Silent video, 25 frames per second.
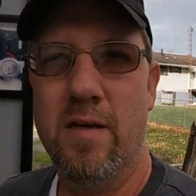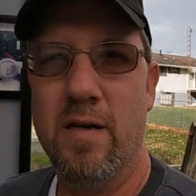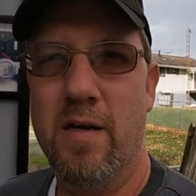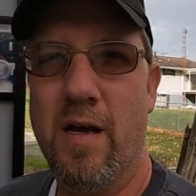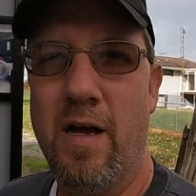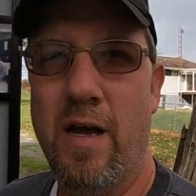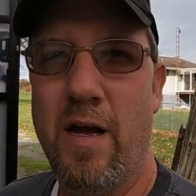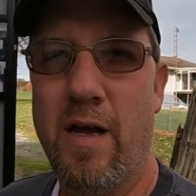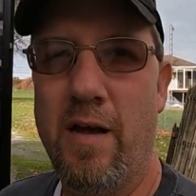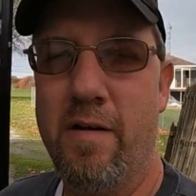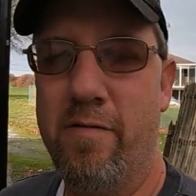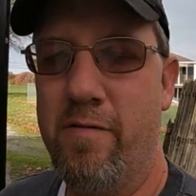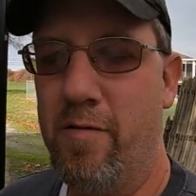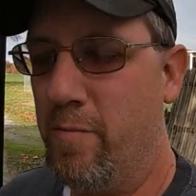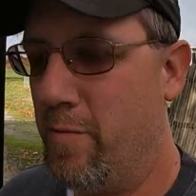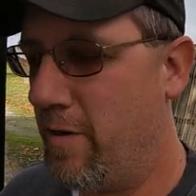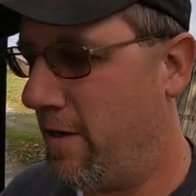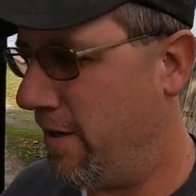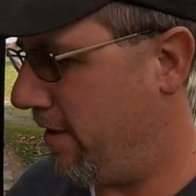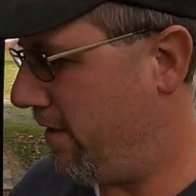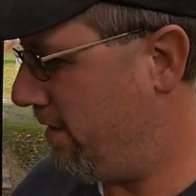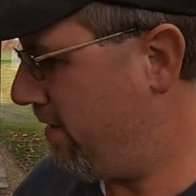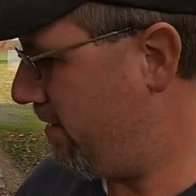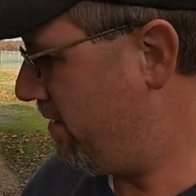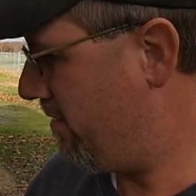Hi
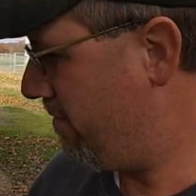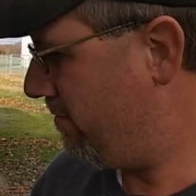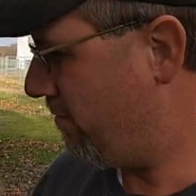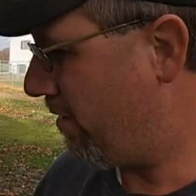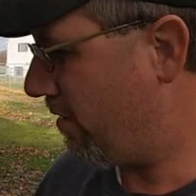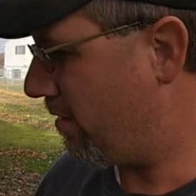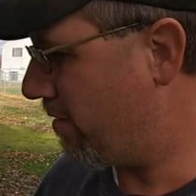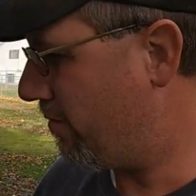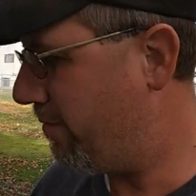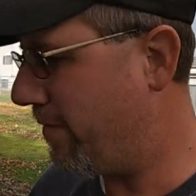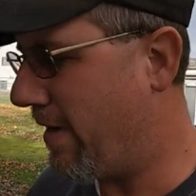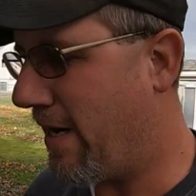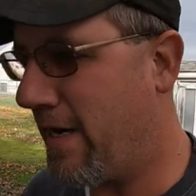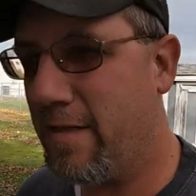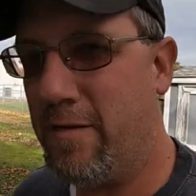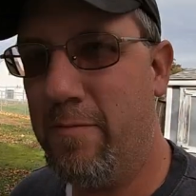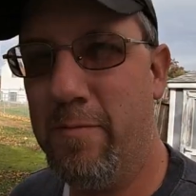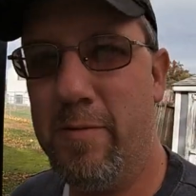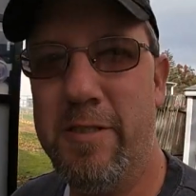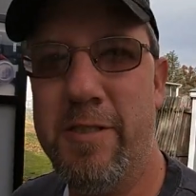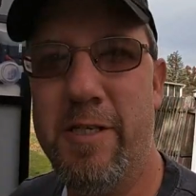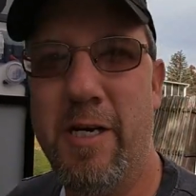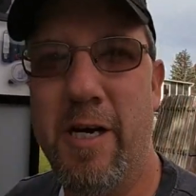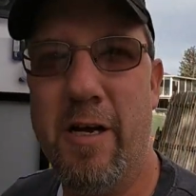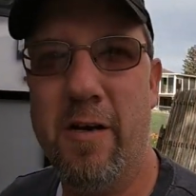everybody, welcome back to
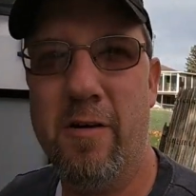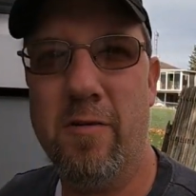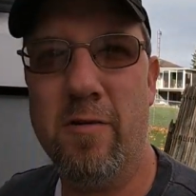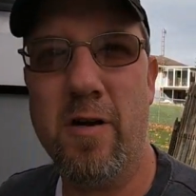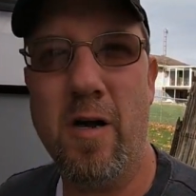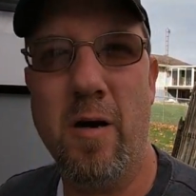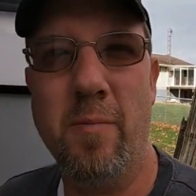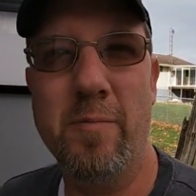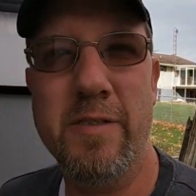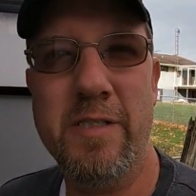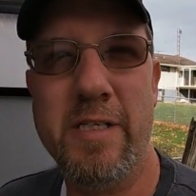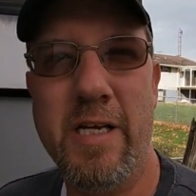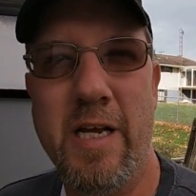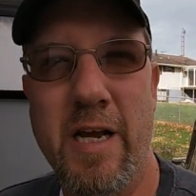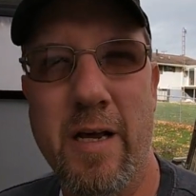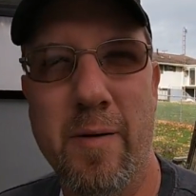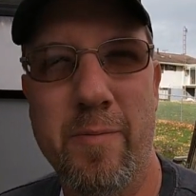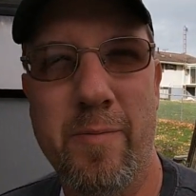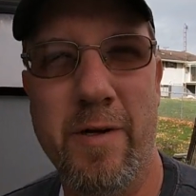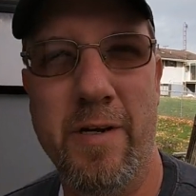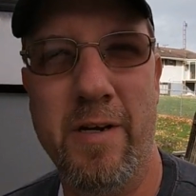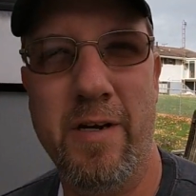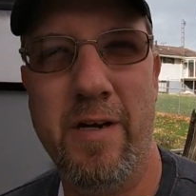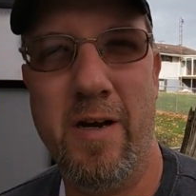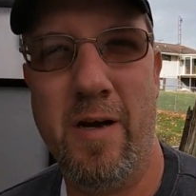my channel, Cummins
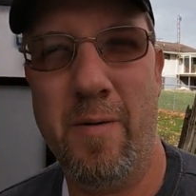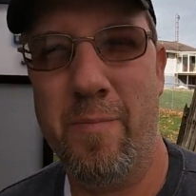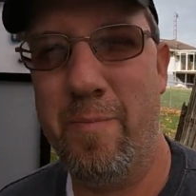Camping.